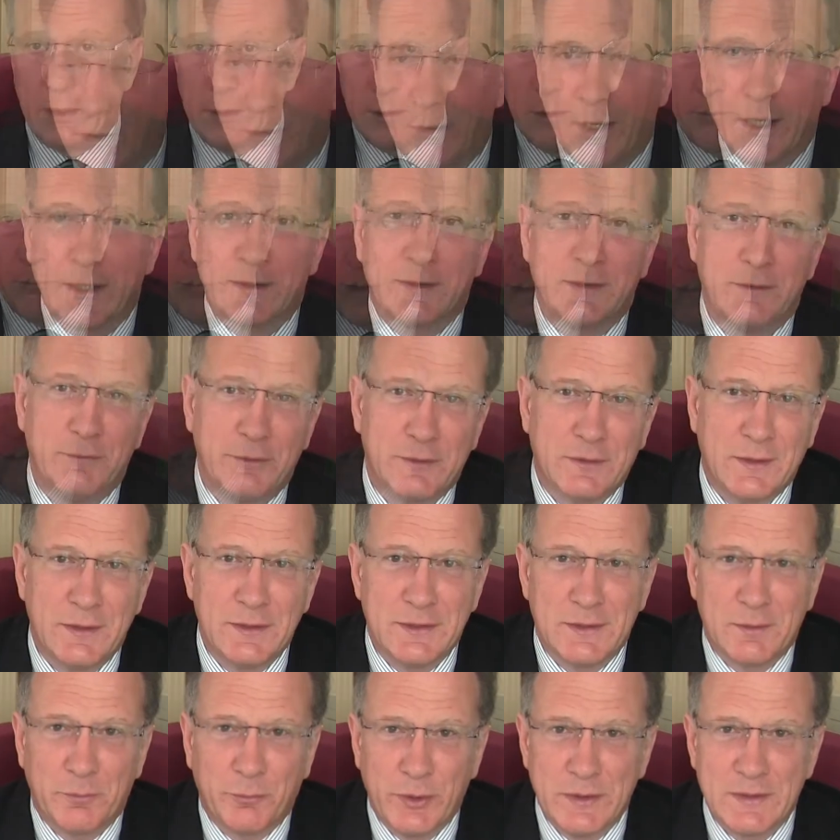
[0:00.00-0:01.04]
Our
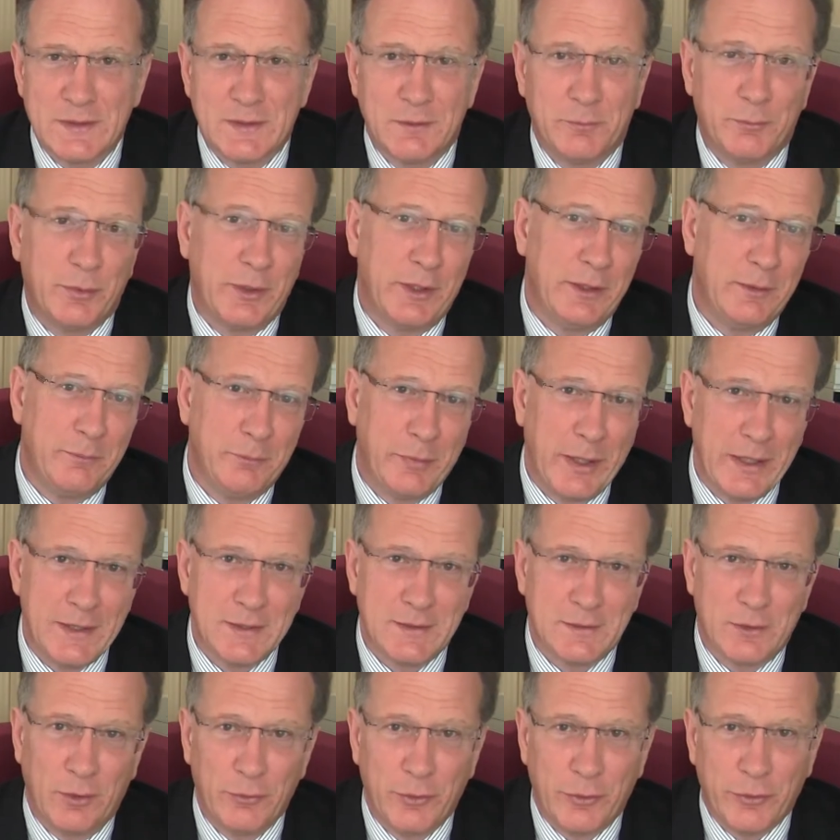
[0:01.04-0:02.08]
activities are principally
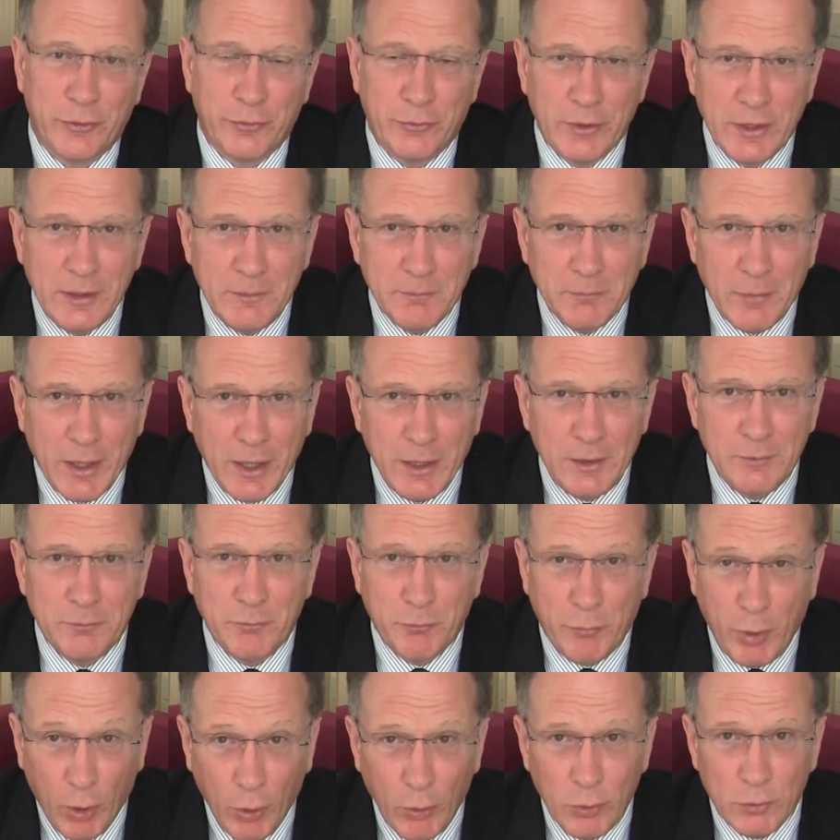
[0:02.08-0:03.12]
based on the three
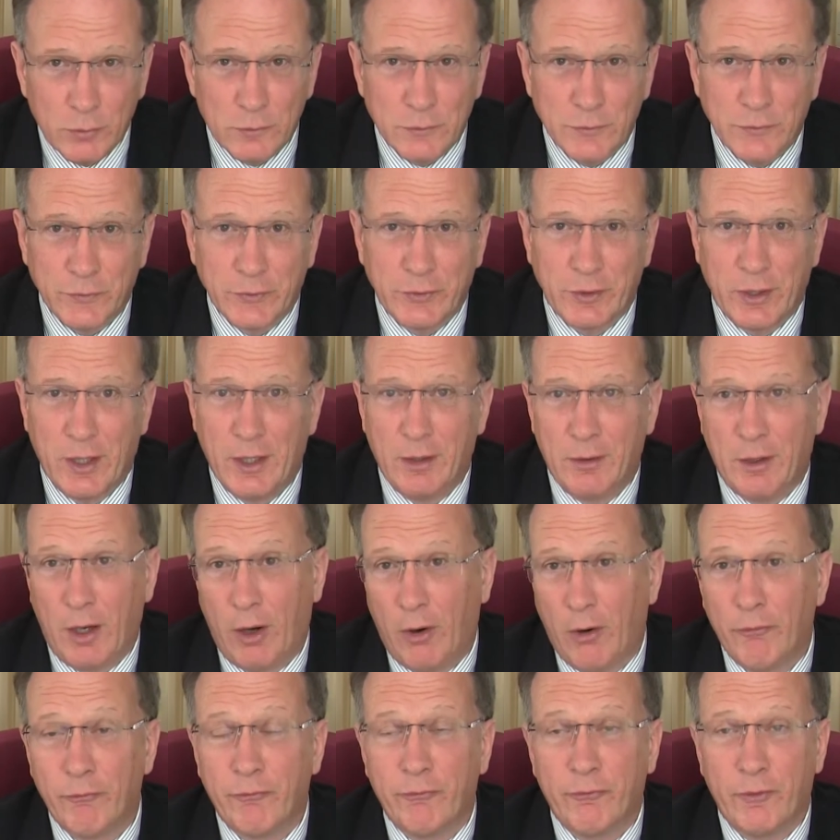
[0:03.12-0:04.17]
main poles
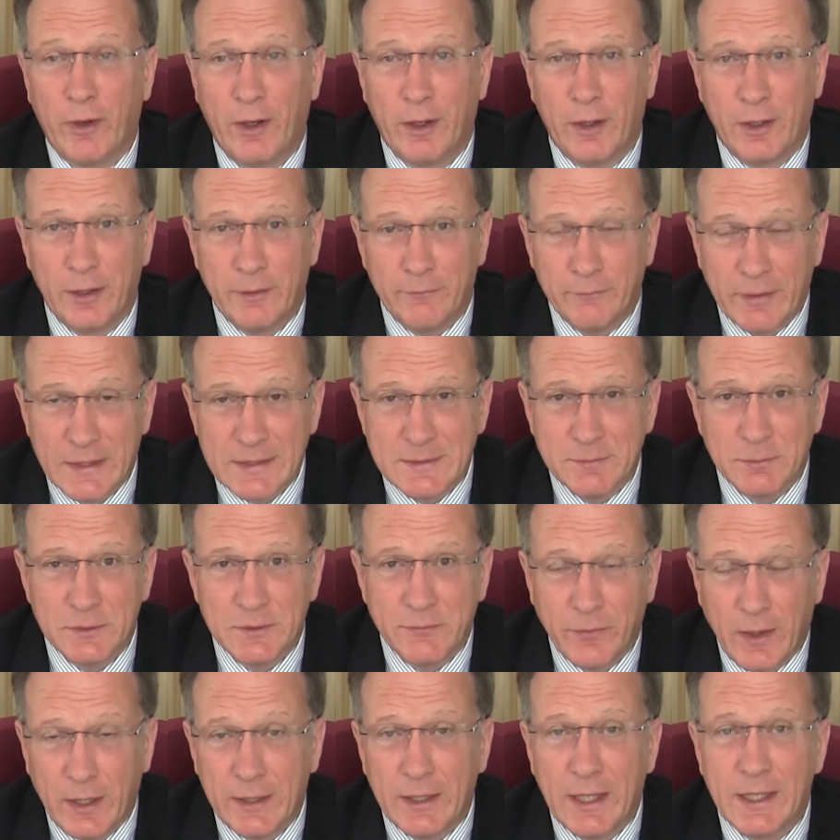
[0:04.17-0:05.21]
of
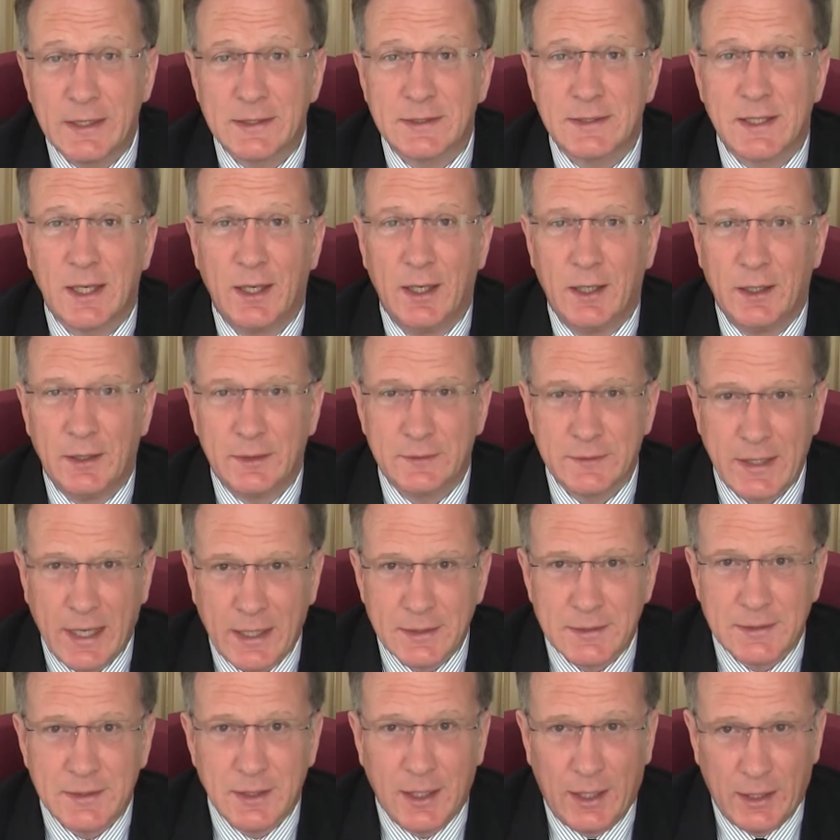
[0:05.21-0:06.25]
investments, finance,
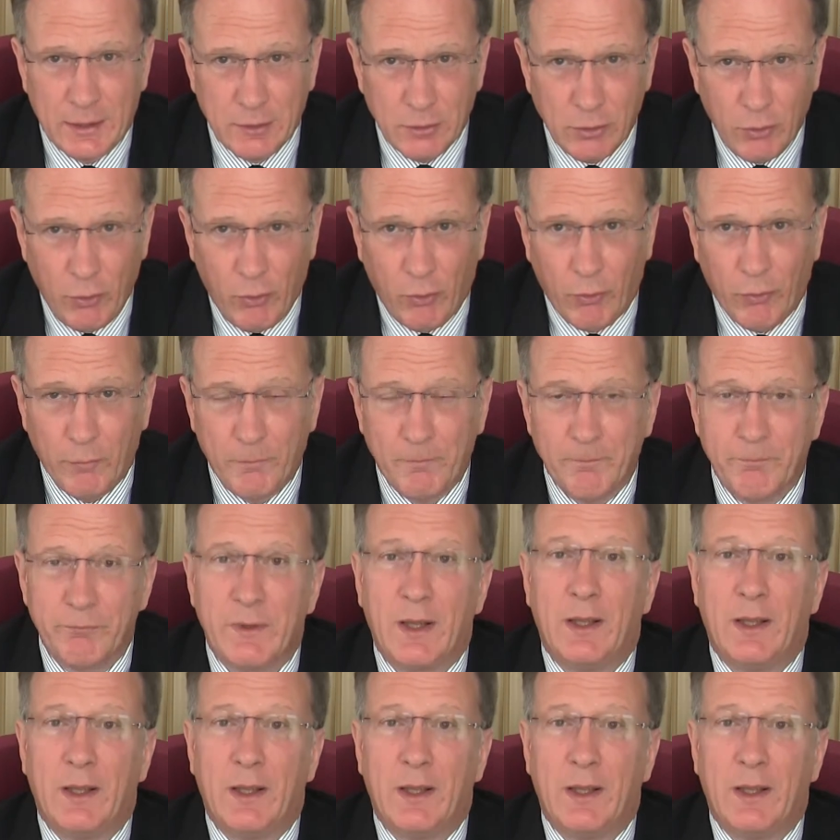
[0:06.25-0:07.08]
tax and law.